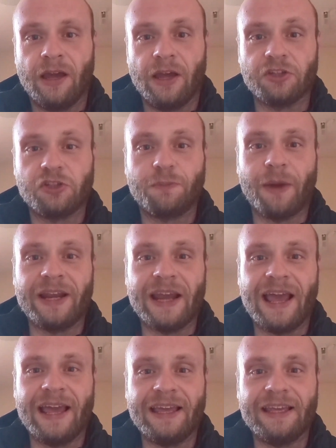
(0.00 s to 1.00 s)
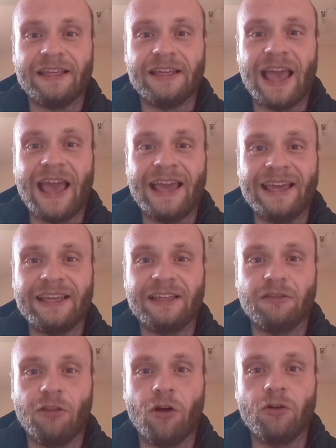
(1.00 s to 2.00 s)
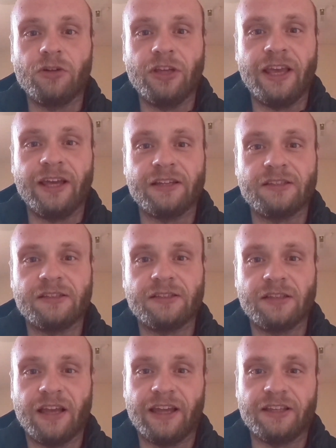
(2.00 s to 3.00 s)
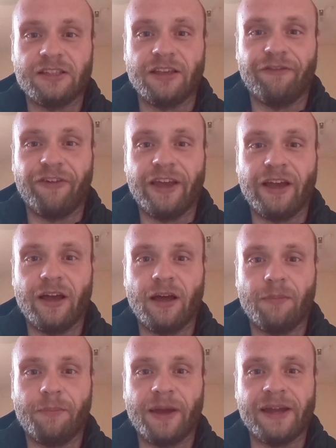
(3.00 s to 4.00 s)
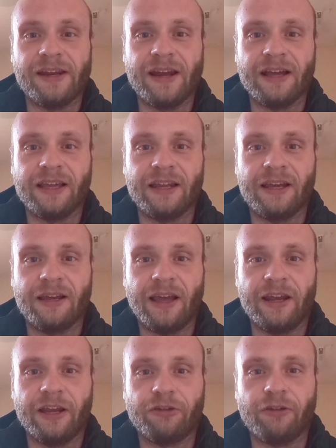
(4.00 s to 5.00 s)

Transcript: and spent eight long years in severe pain and agony in a